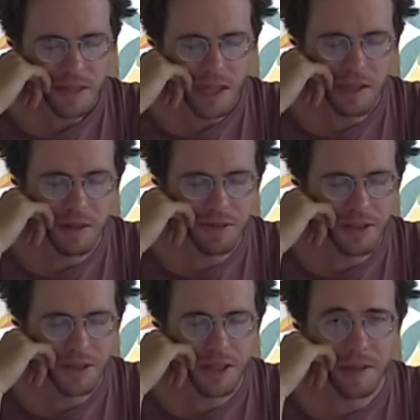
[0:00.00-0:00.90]

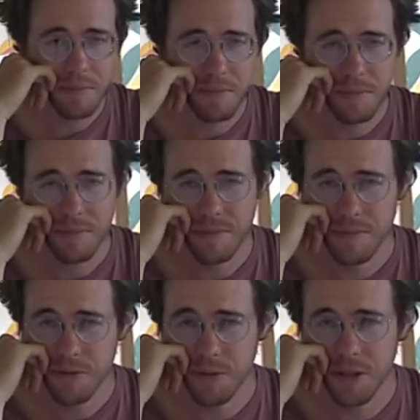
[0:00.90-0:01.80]
However,
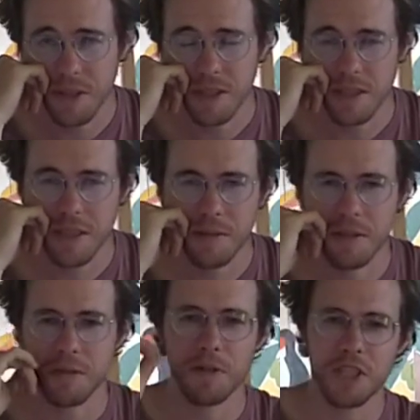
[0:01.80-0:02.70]
with a system
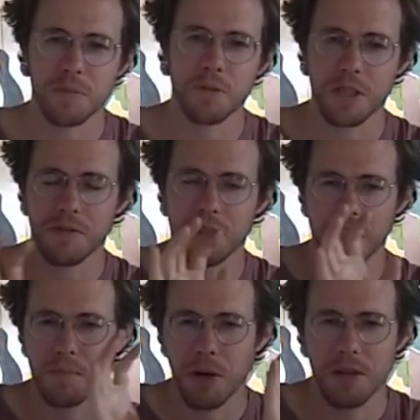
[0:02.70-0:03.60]
that's multiple different
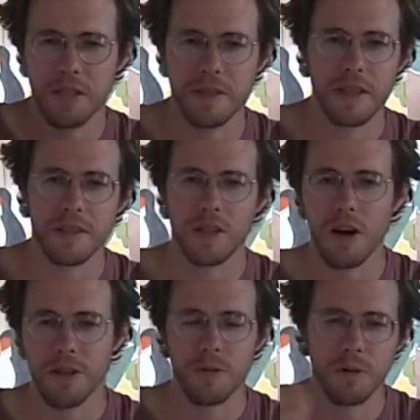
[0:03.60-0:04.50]
components rather than
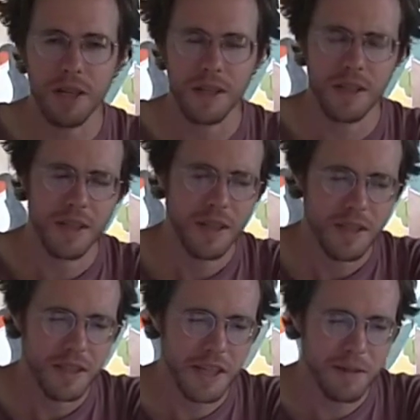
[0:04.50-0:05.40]
all in one,
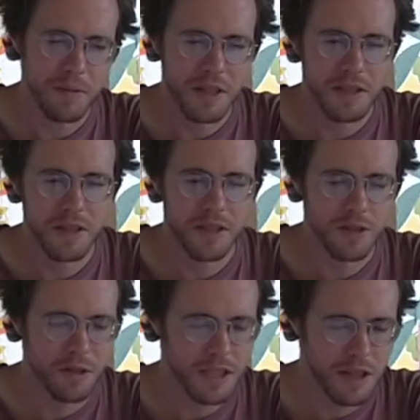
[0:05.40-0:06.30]
it can be easier to
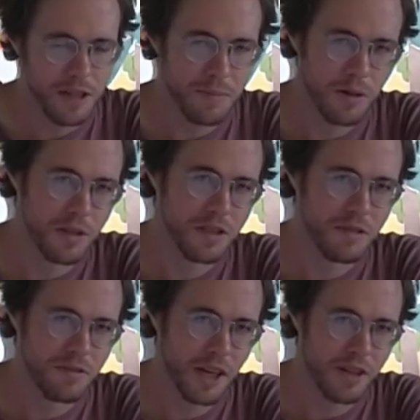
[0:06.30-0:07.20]
switch out components
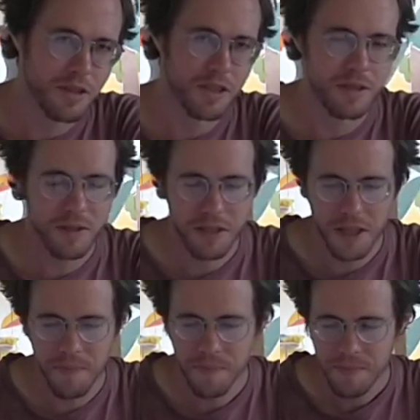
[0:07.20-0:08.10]
that fail or service
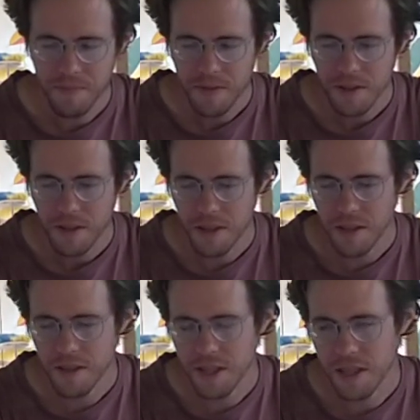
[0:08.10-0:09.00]
them.
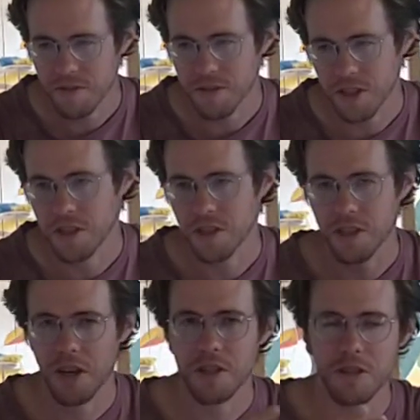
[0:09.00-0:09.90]
Like if just your
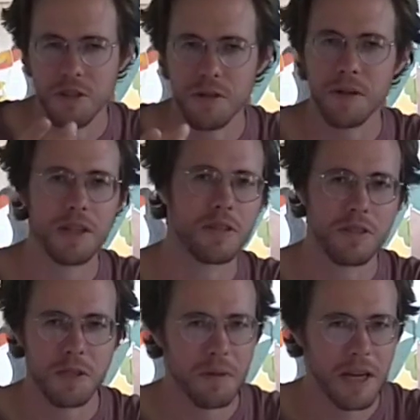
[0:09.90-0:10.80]
charge controller breaks, you can
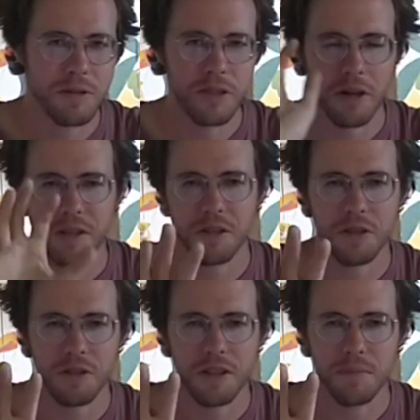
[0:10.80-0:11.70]
just buy a new charge
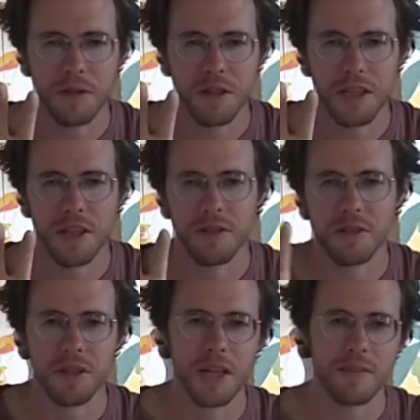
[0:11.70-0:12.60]
controller and put it in, or
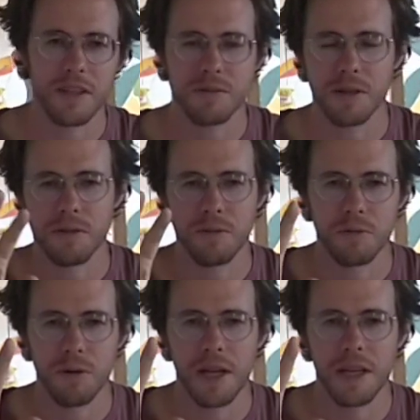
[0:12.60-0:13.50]
you can have another one
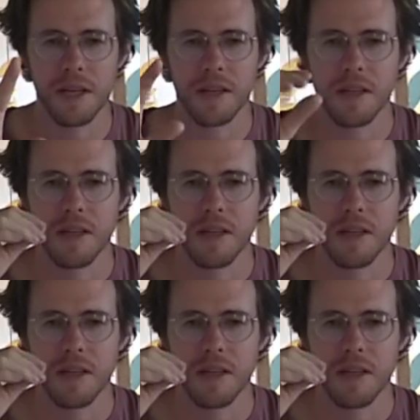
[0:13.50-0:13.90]
waiting.